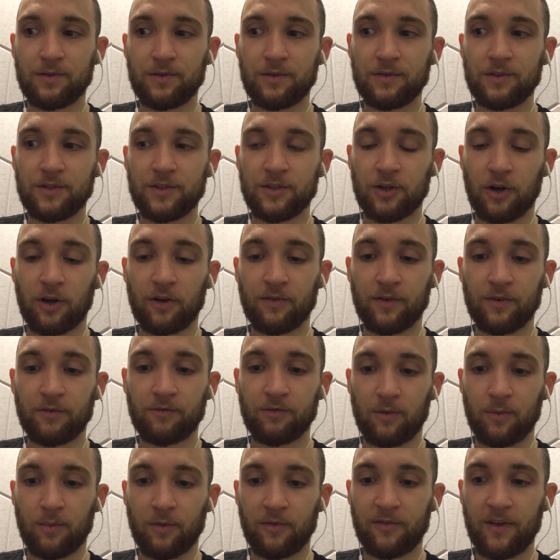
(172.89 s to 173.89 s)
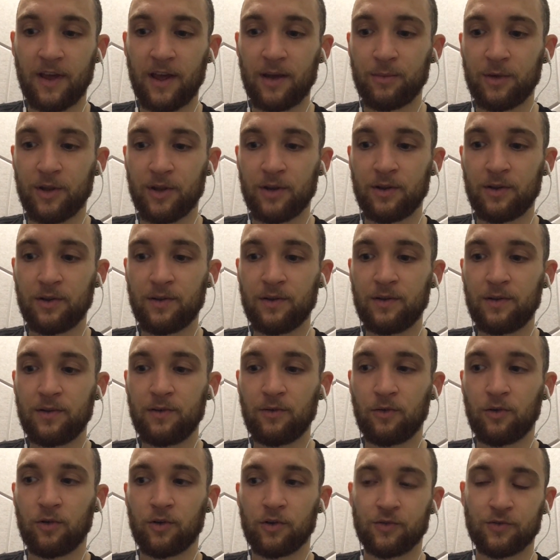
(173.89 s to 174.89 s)
starving from a famine
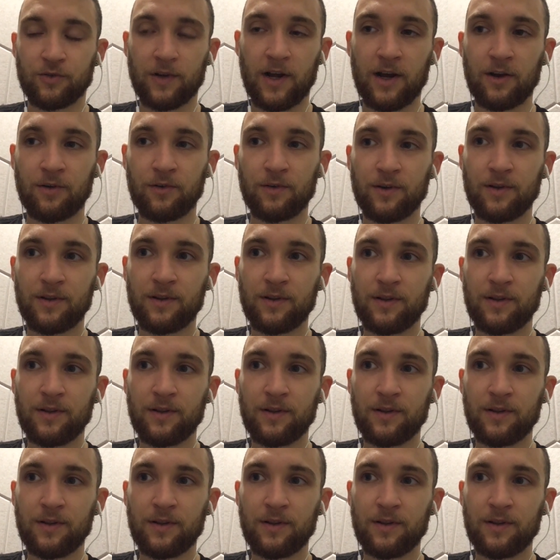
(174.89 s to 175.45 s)
or a drought,